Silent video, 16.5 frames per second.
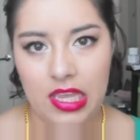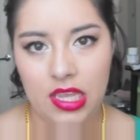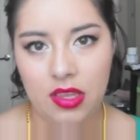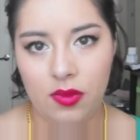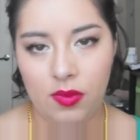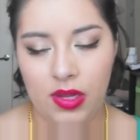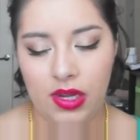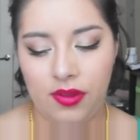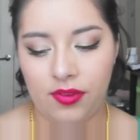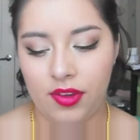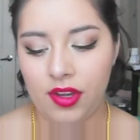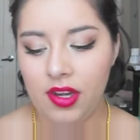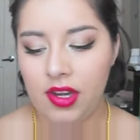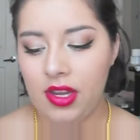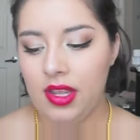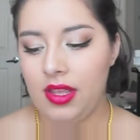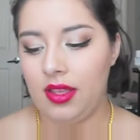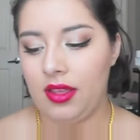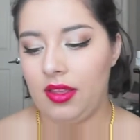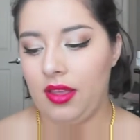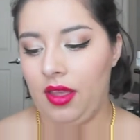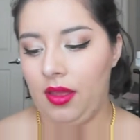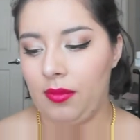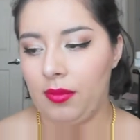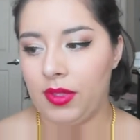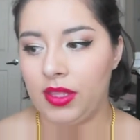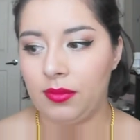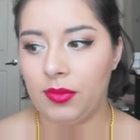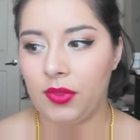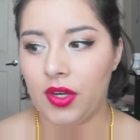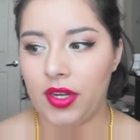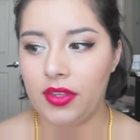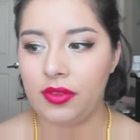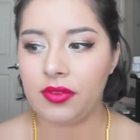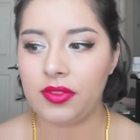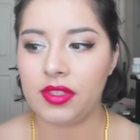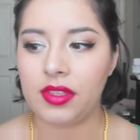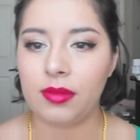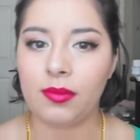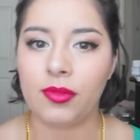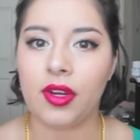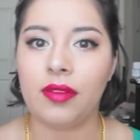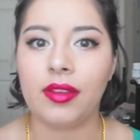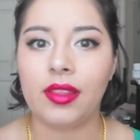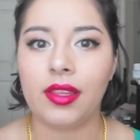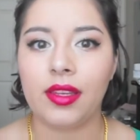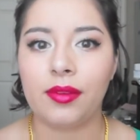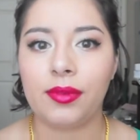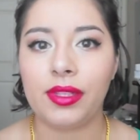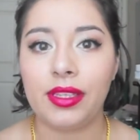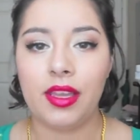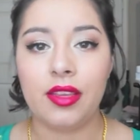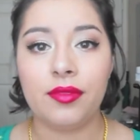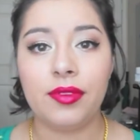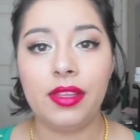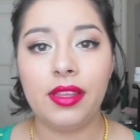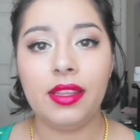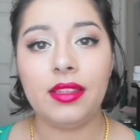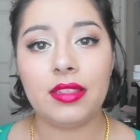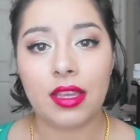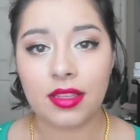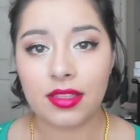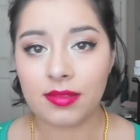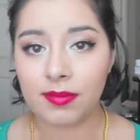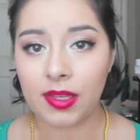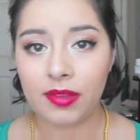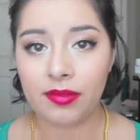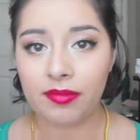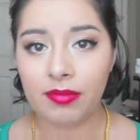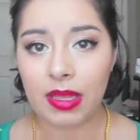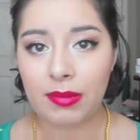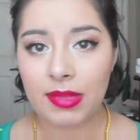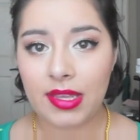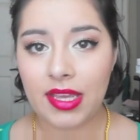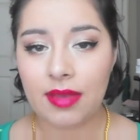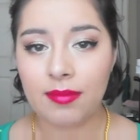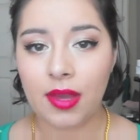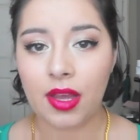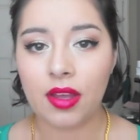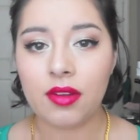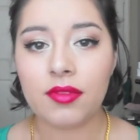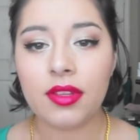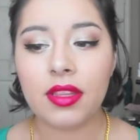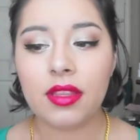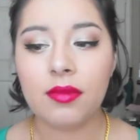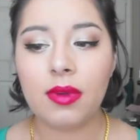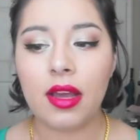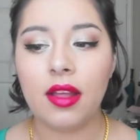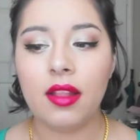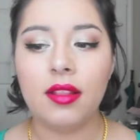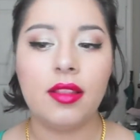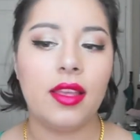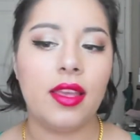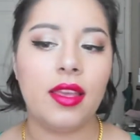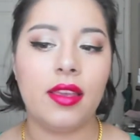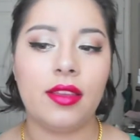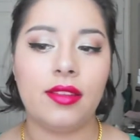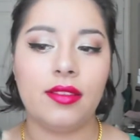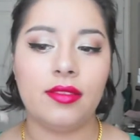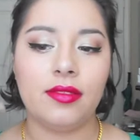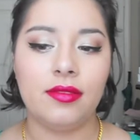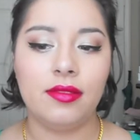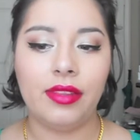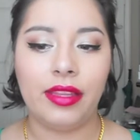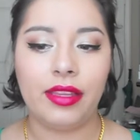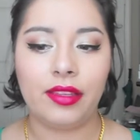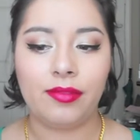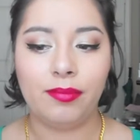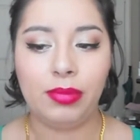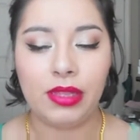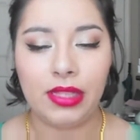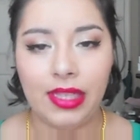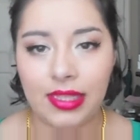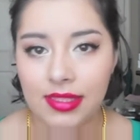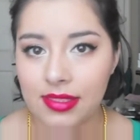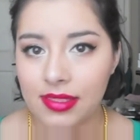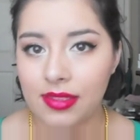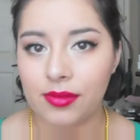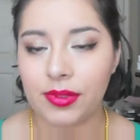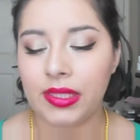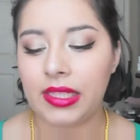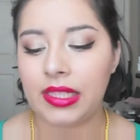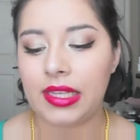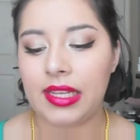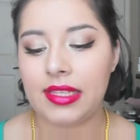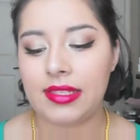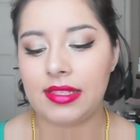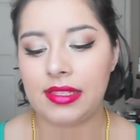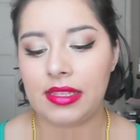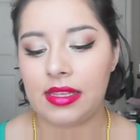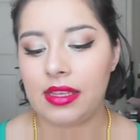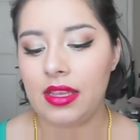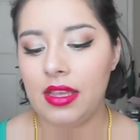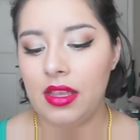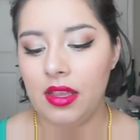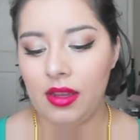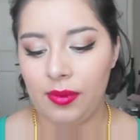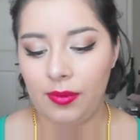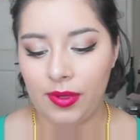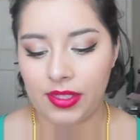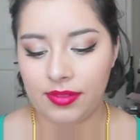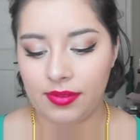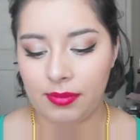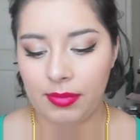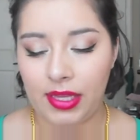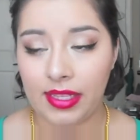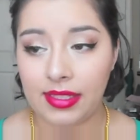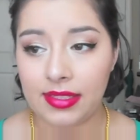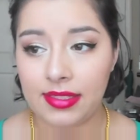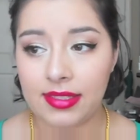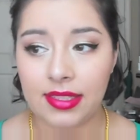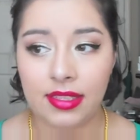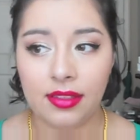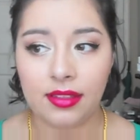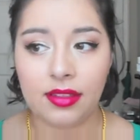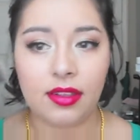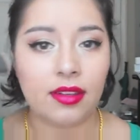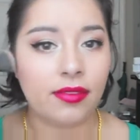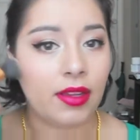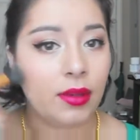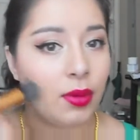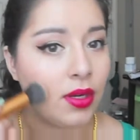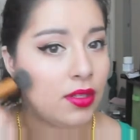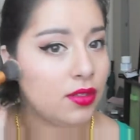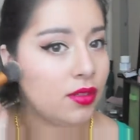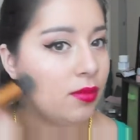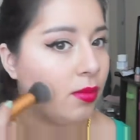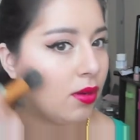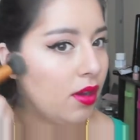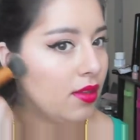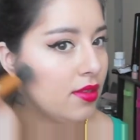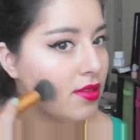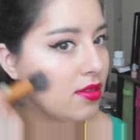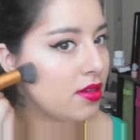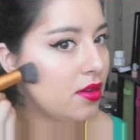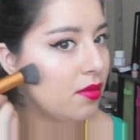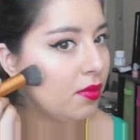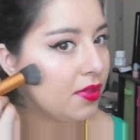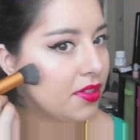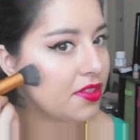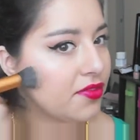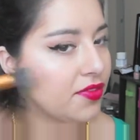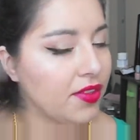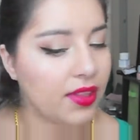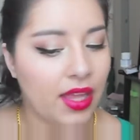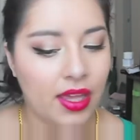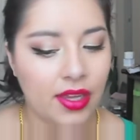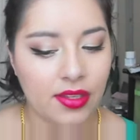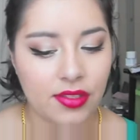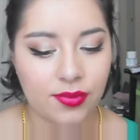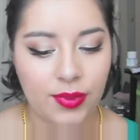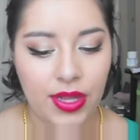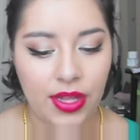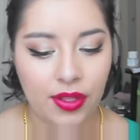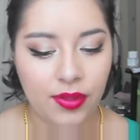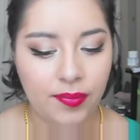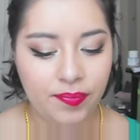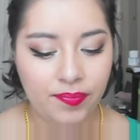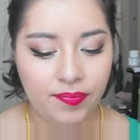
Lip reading: whatever, but the more I use it, the more I find that it really does buff my makeup on really well. It like blends it really nicely. Works for my concealer. If I want to do bronzer, it works for that as well.